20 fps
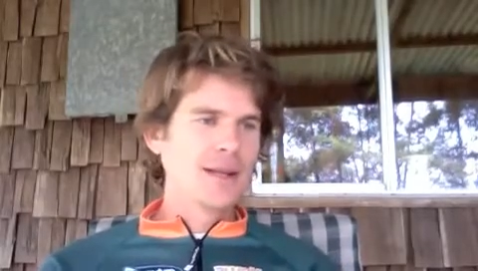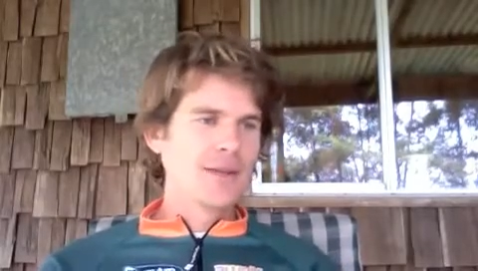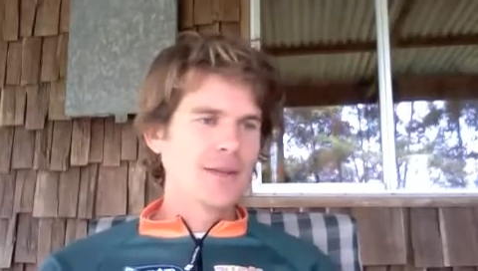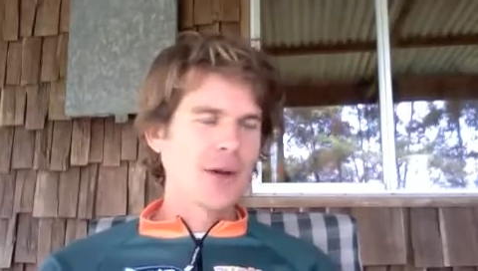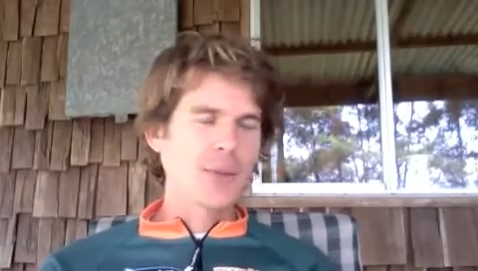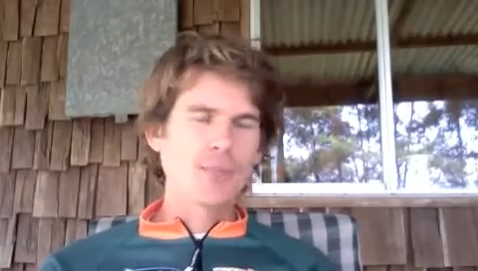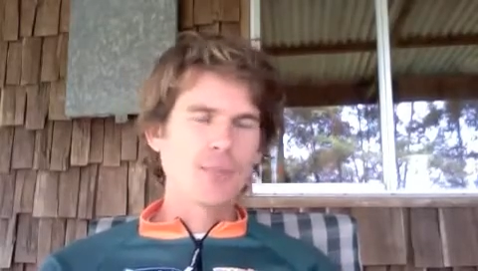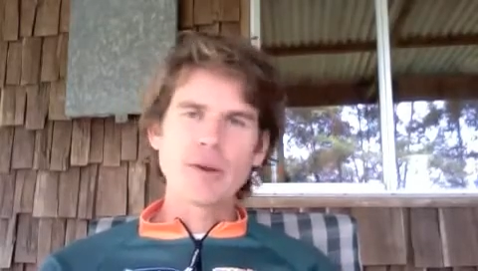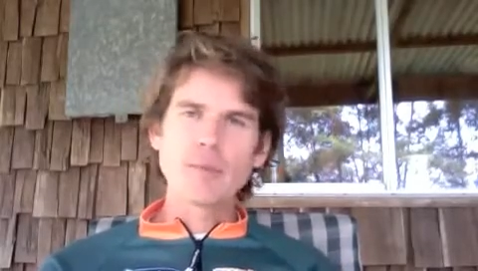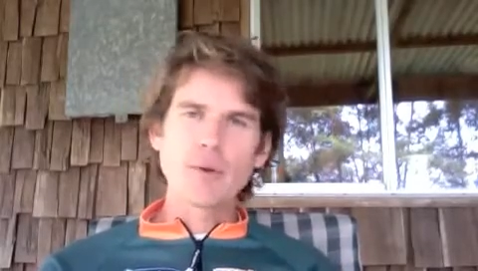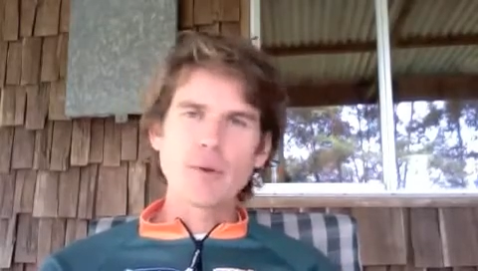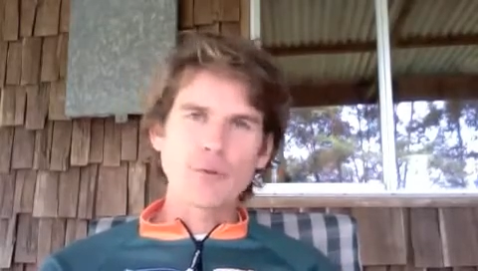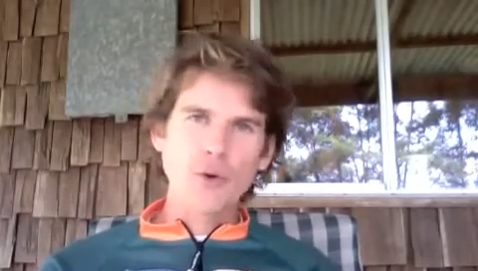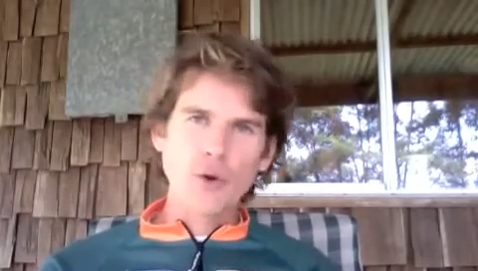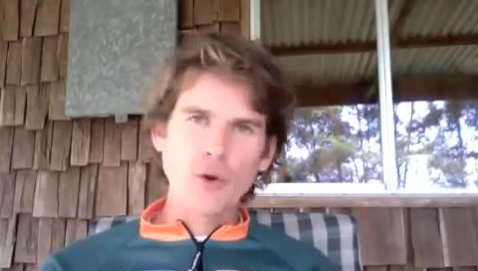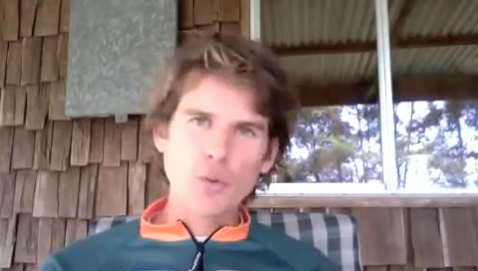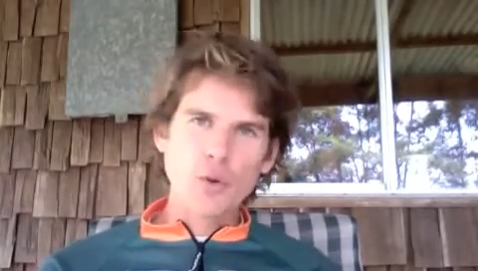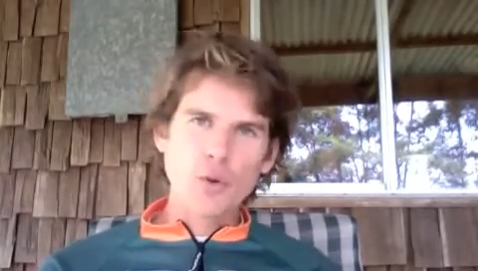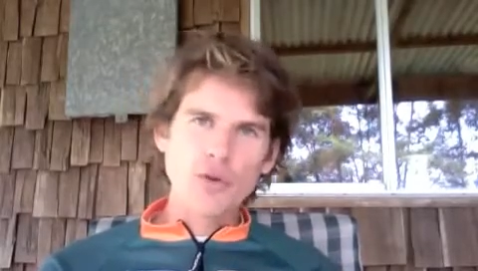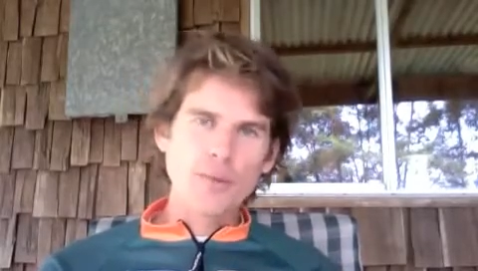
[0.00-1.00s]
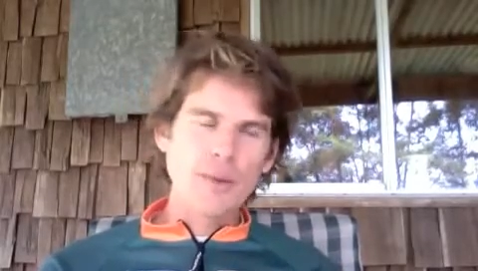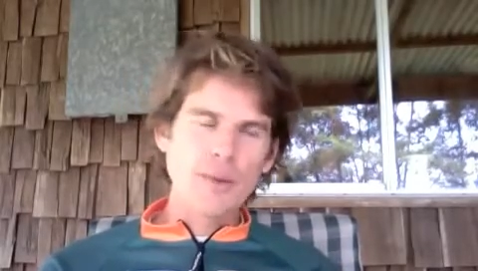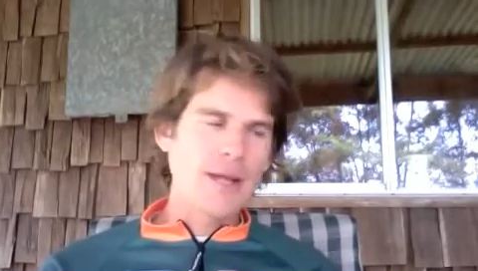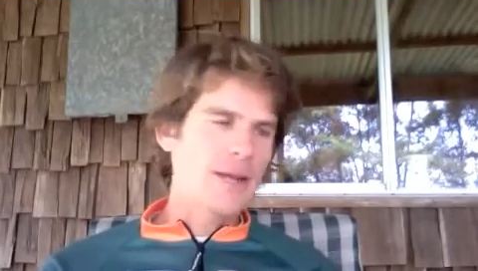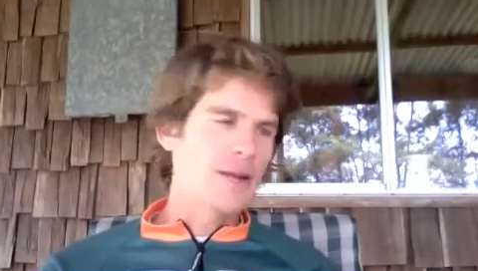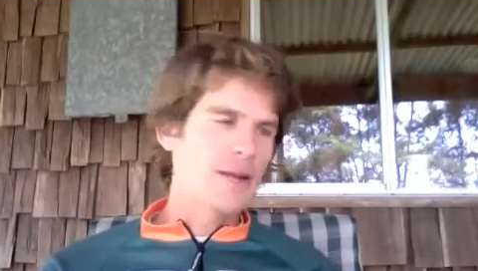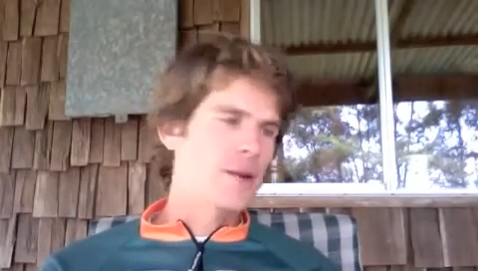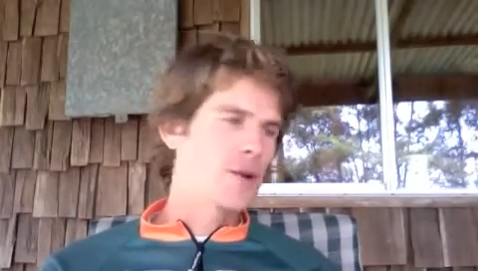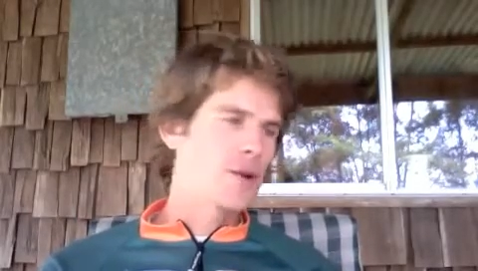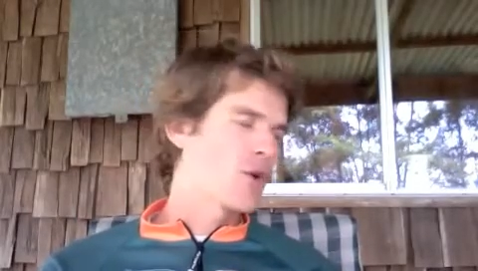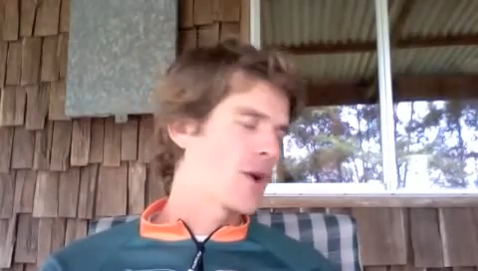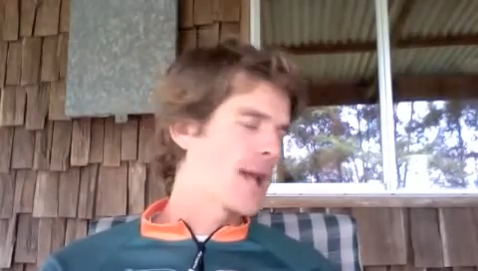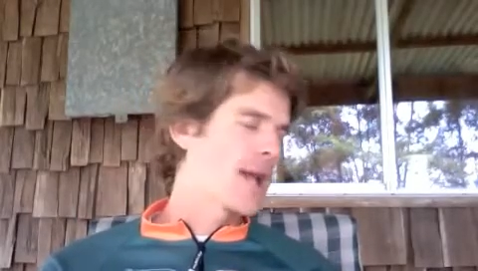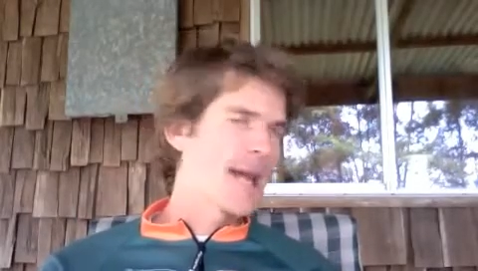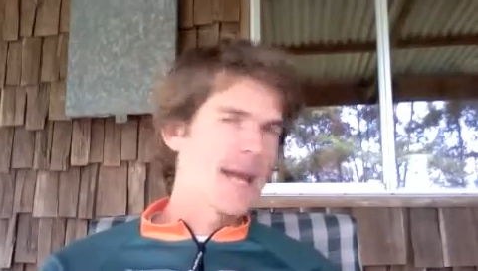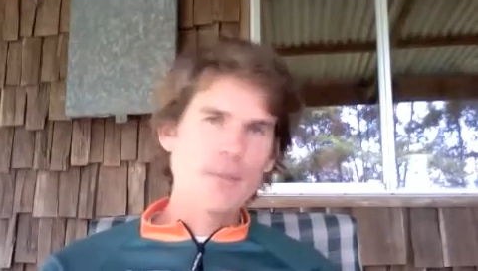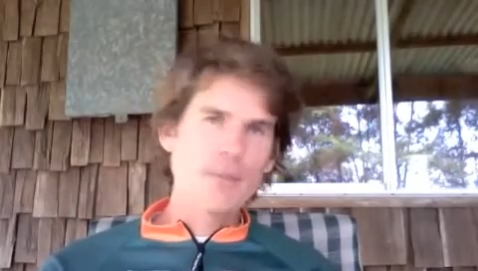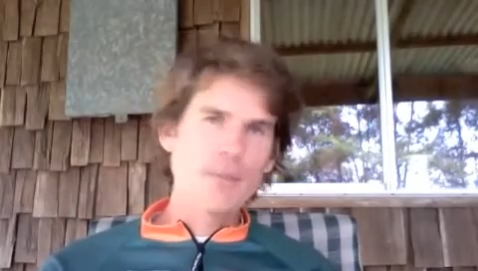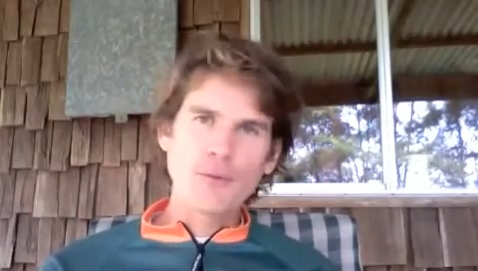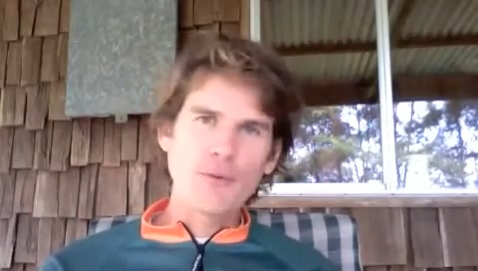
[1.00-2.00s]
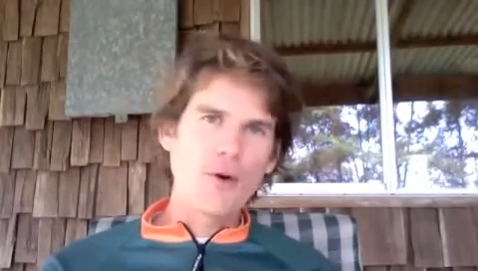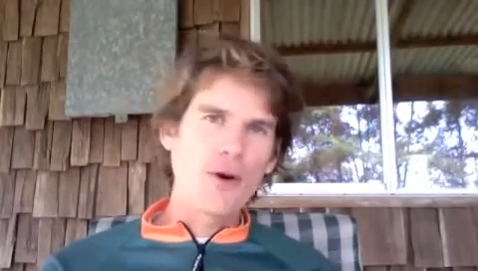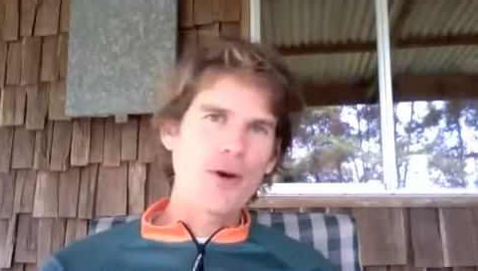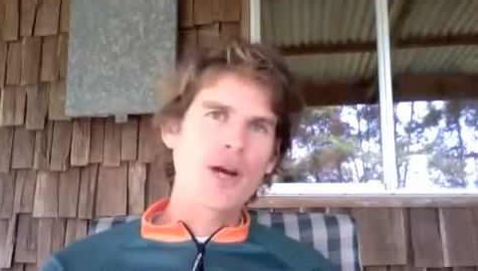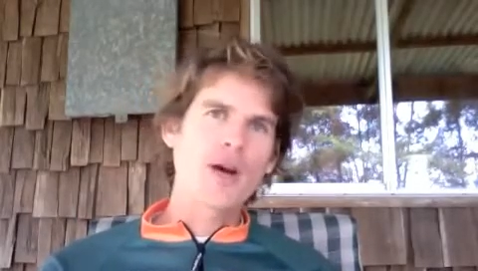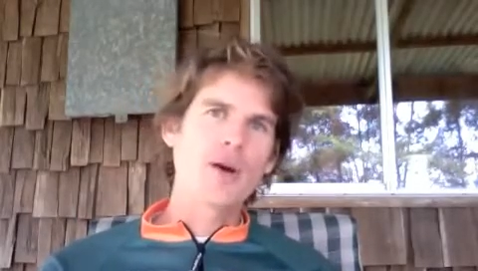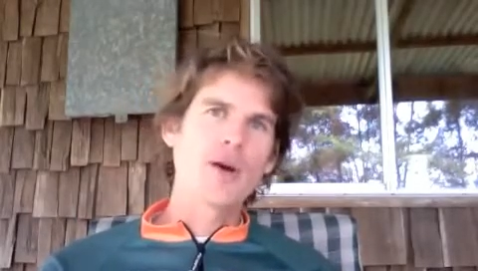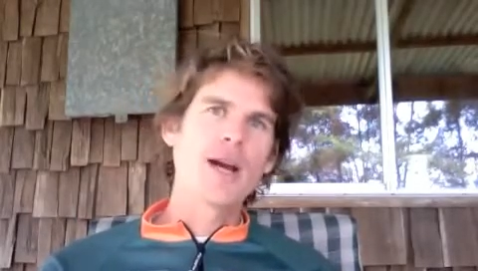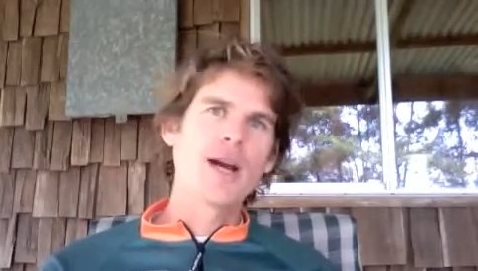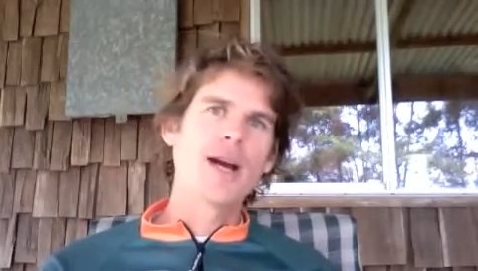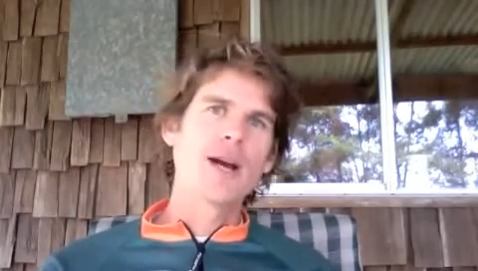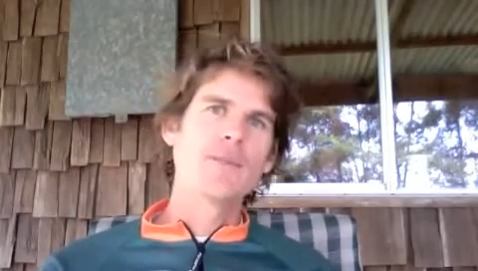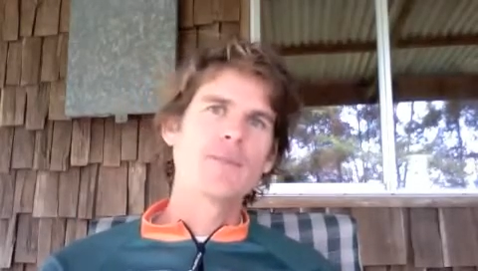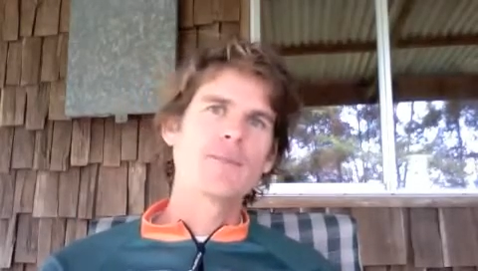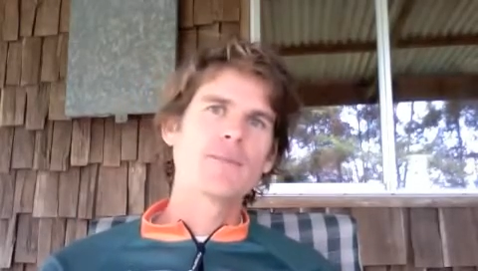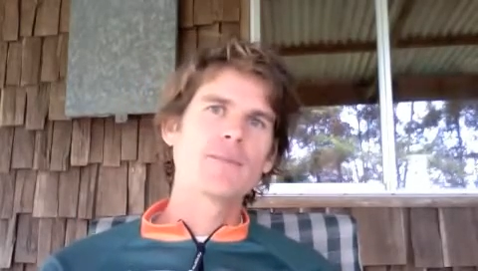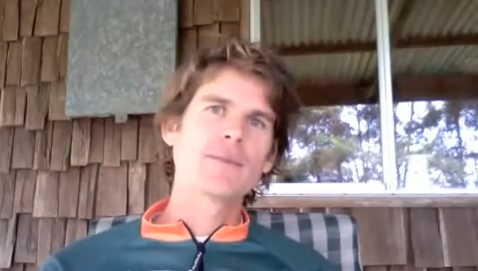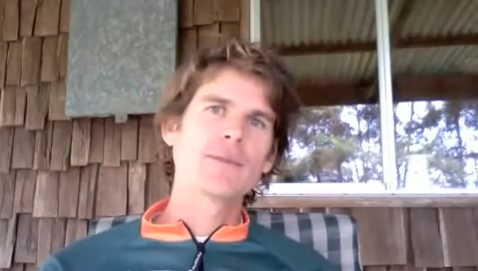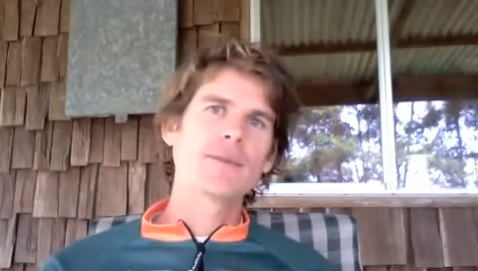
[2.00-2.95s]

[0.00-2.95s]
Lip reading: So I bring my food with me, or I eat before I go out,